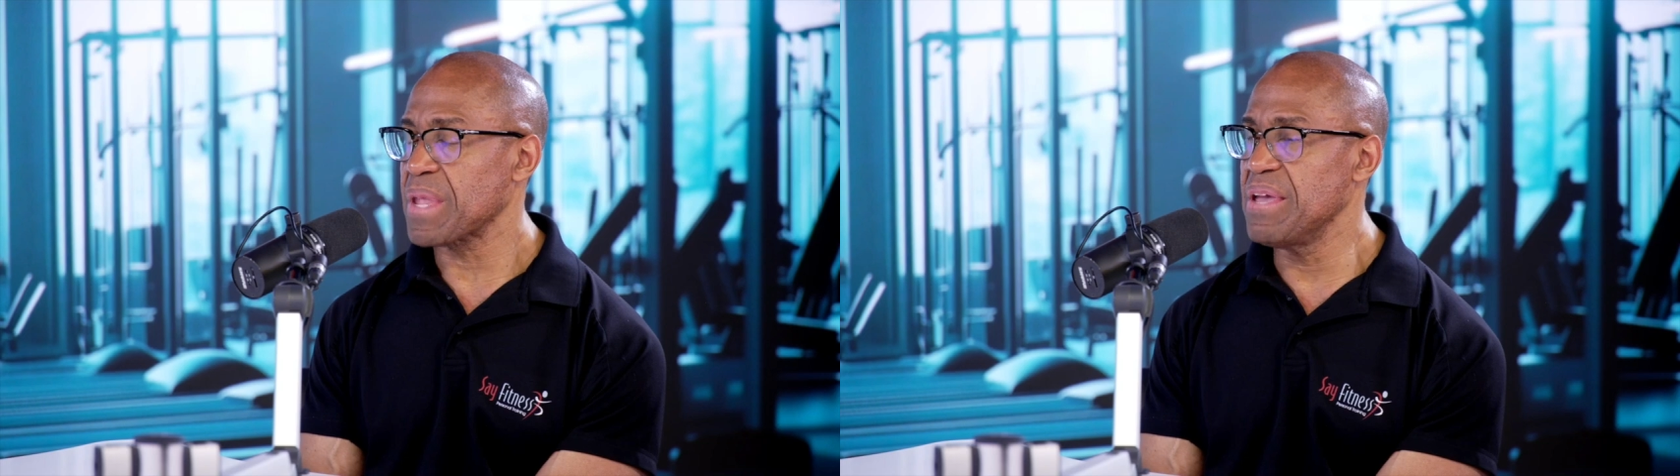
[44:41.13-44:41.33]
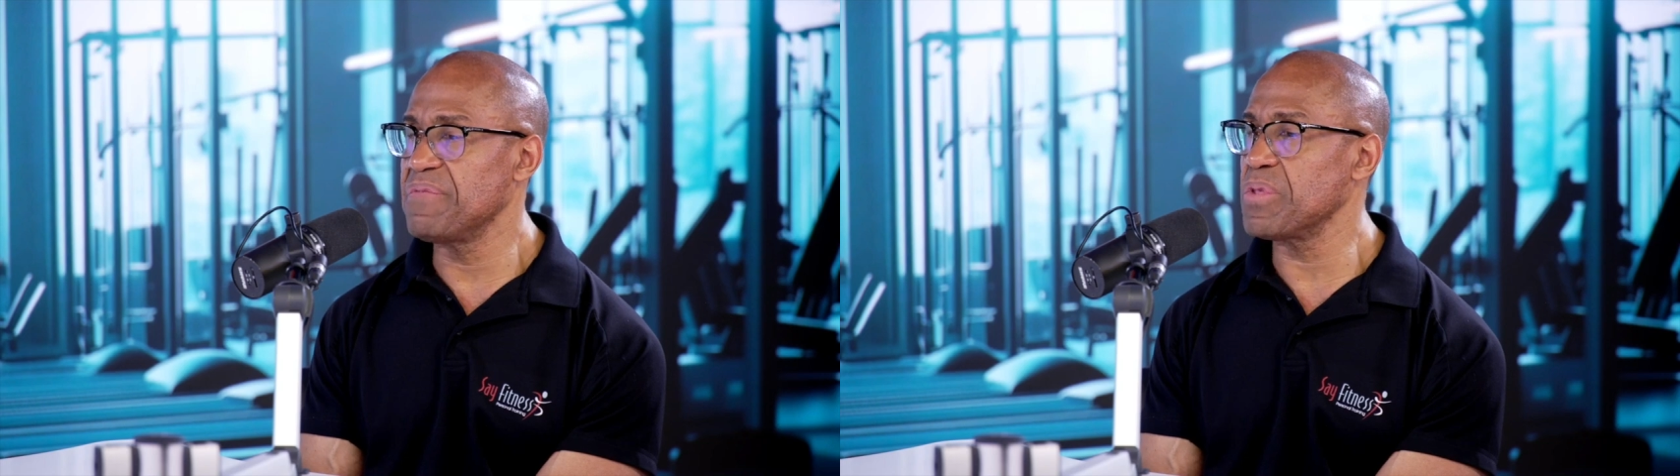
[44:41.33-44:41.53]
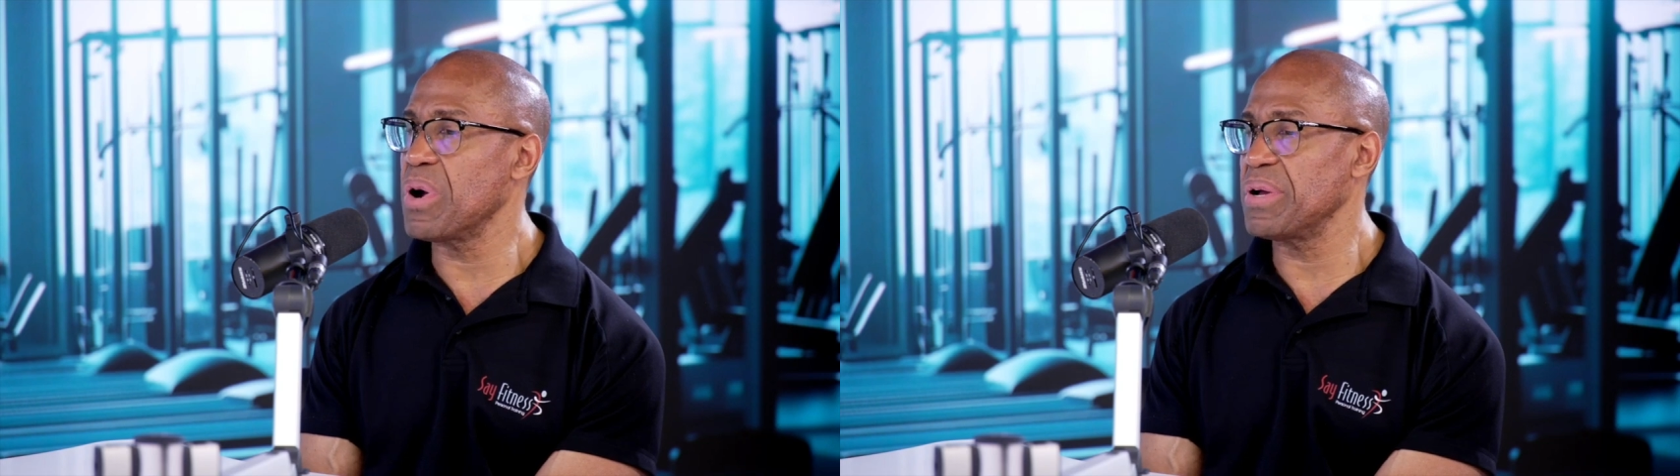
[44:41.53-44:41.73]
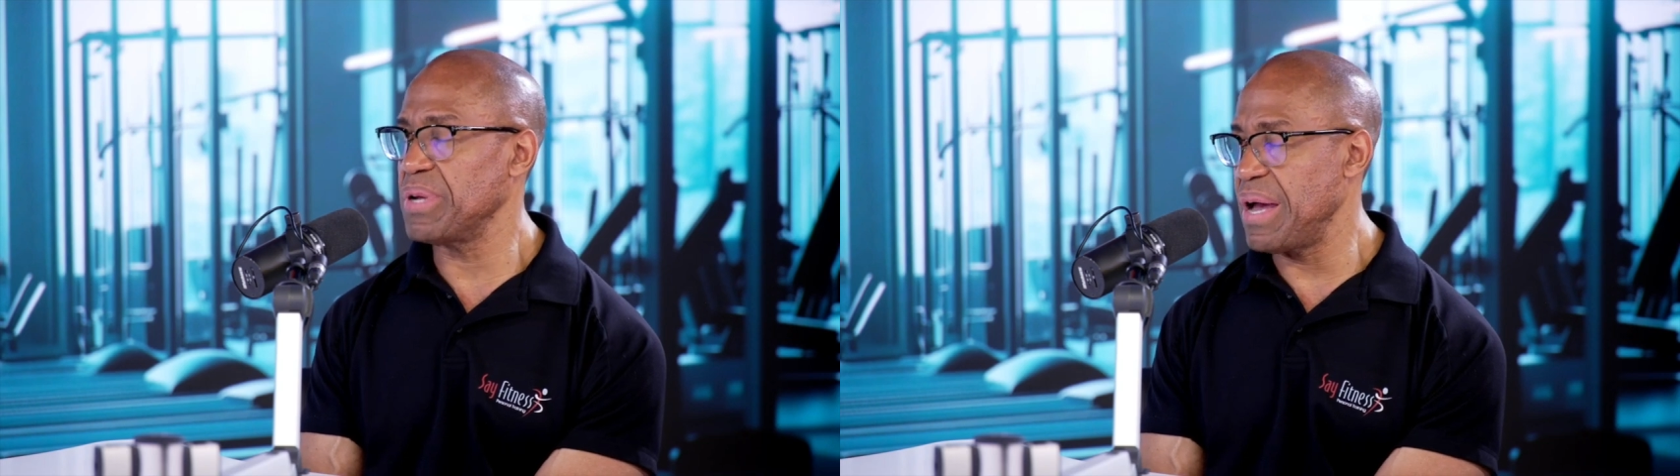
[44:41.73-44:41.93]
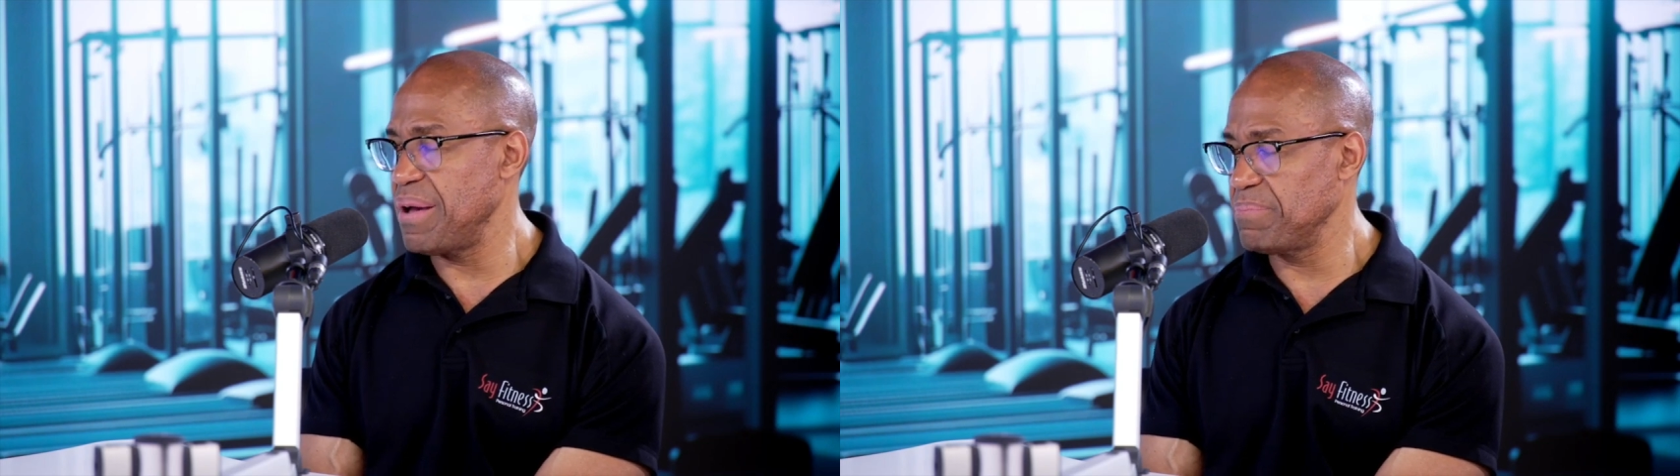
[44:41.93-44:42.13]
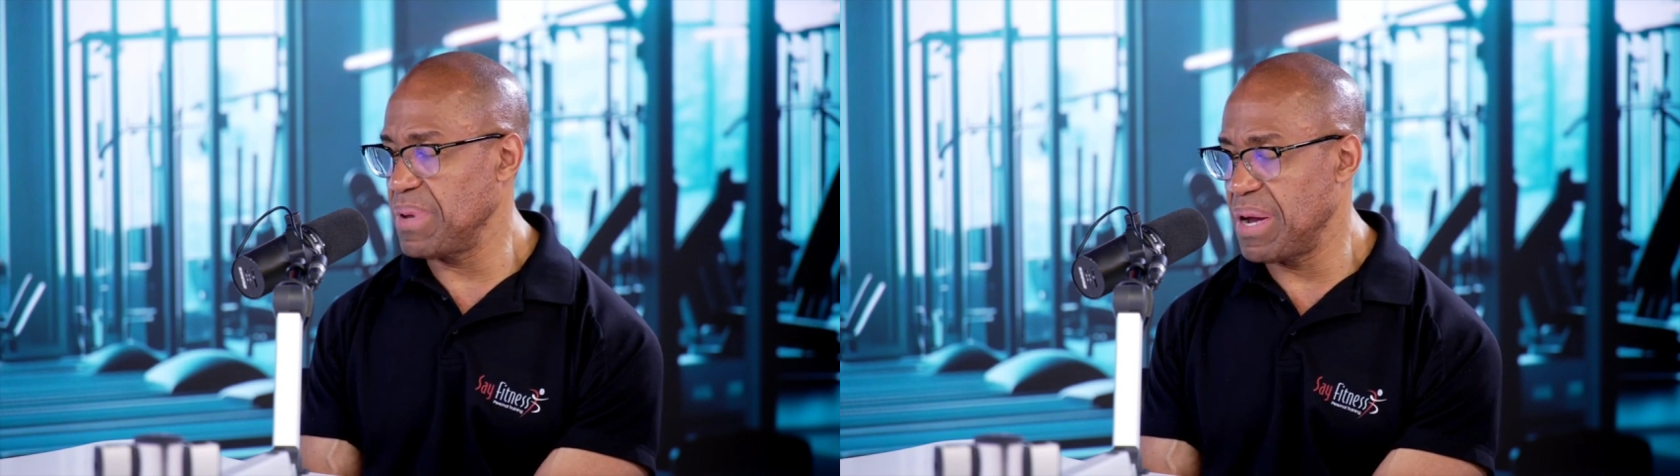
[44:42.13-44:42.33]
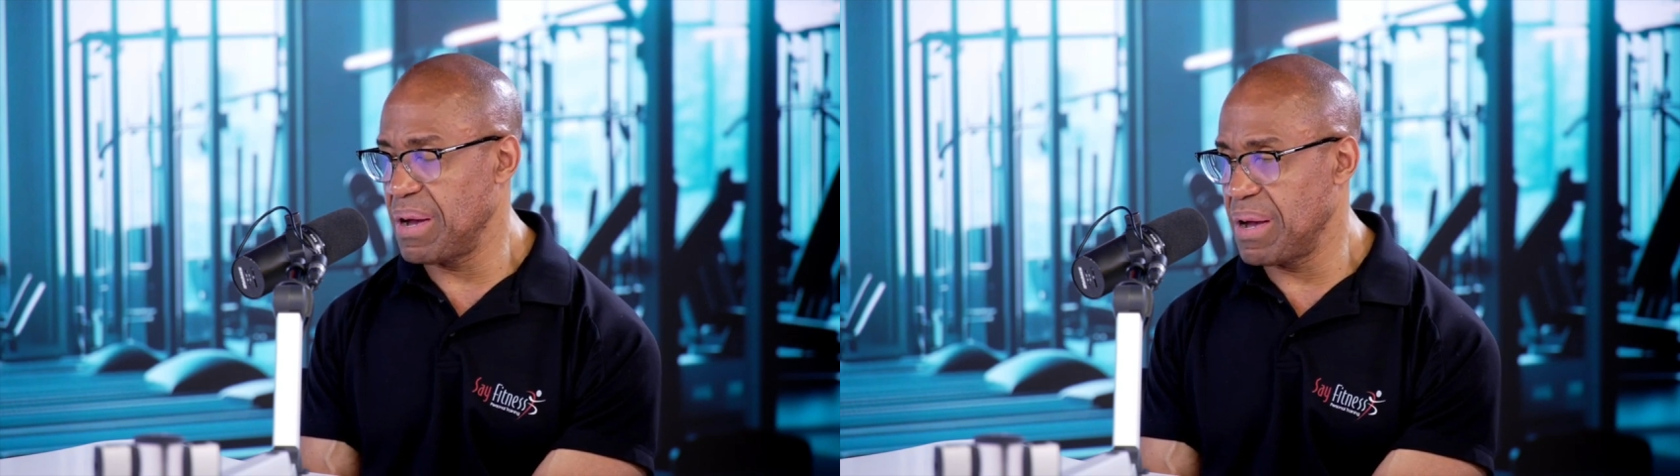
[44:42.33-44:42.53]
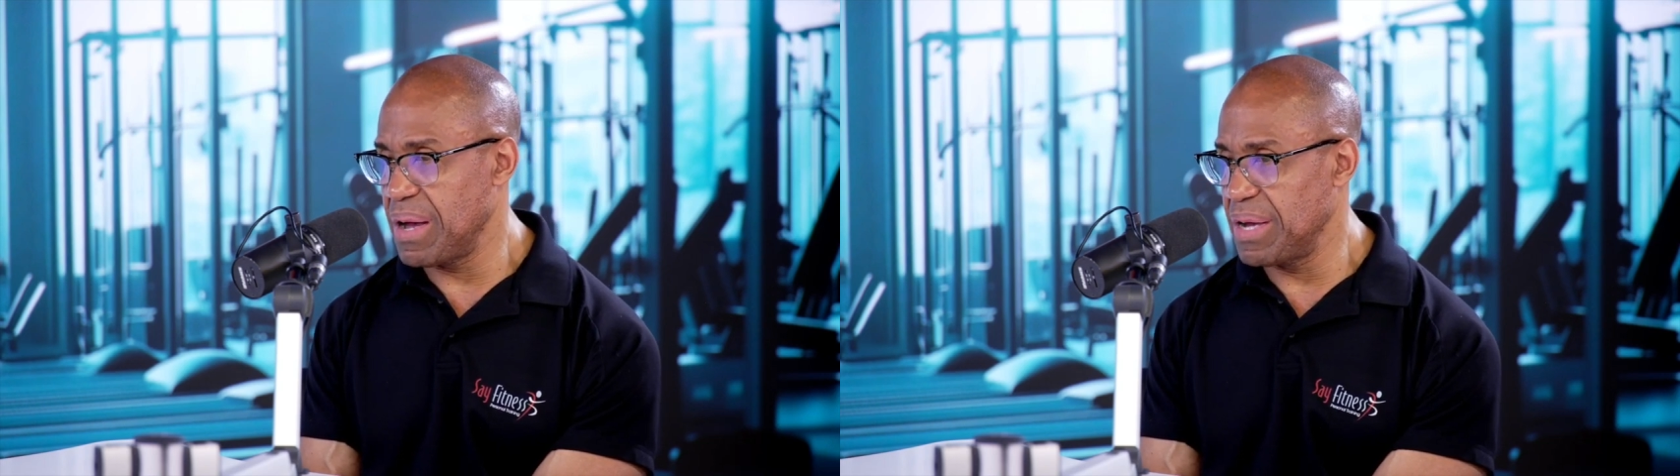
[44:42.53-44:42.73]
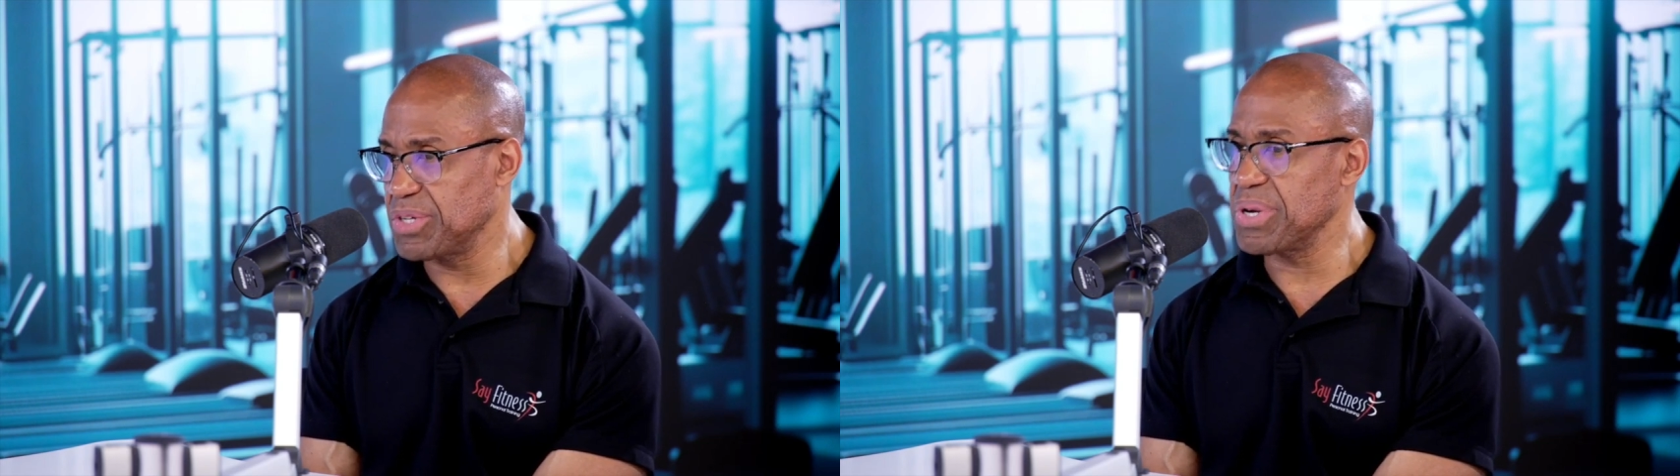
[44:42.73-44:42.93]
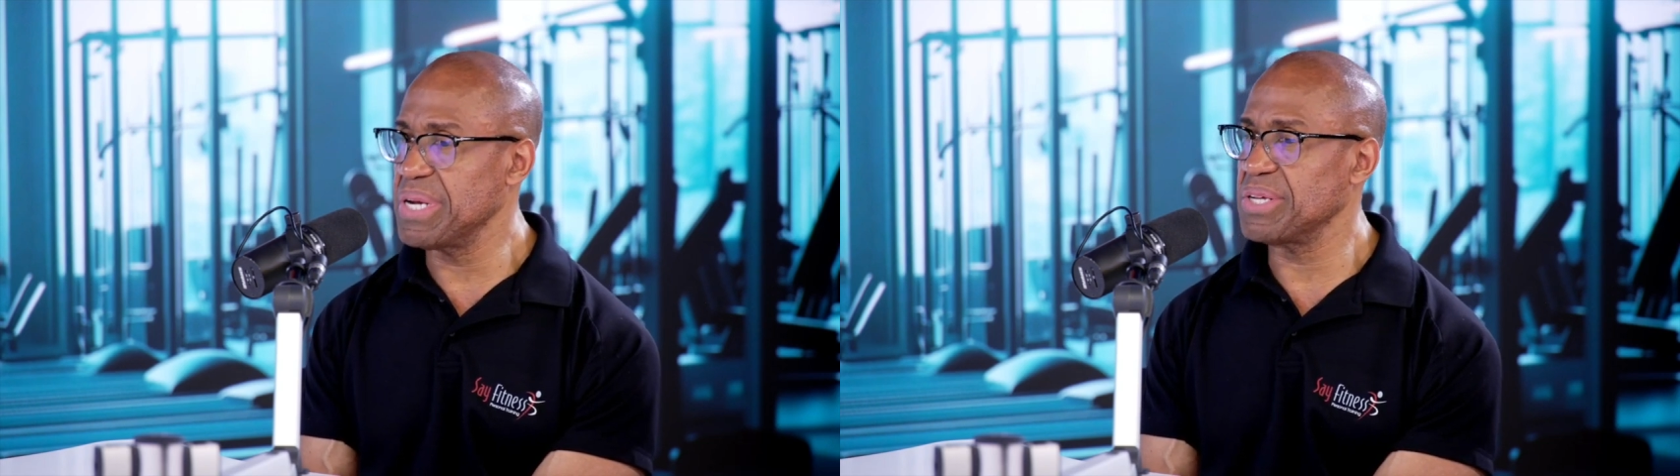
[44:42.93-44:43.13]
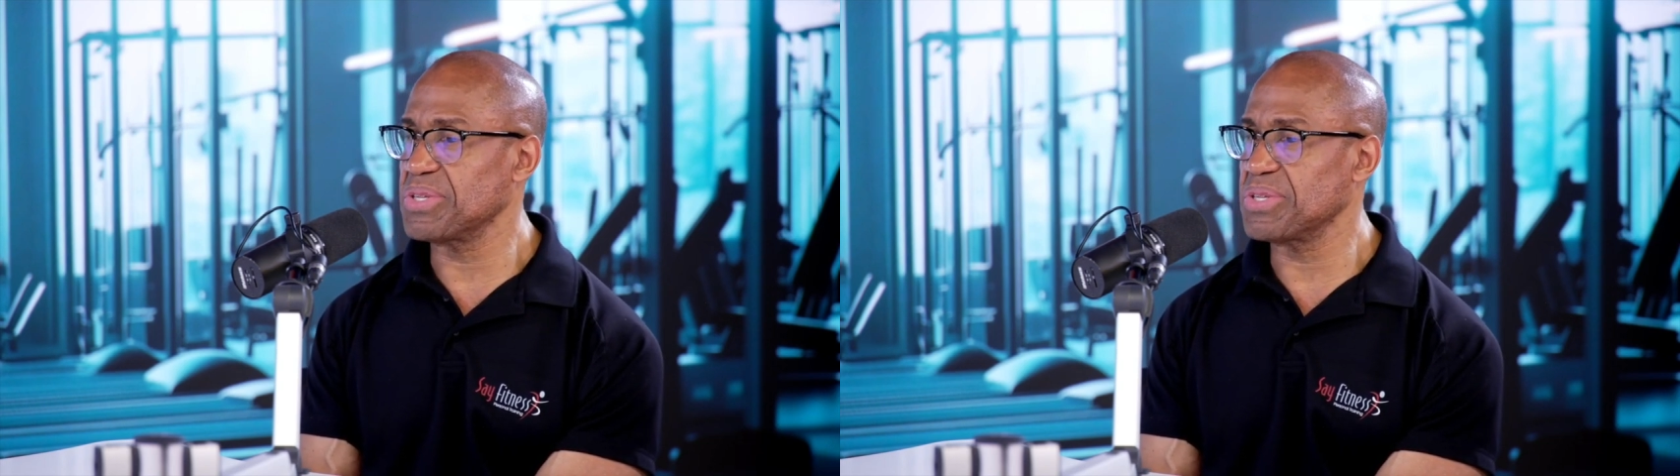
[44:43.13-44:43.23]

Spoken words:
even though I'm a trainer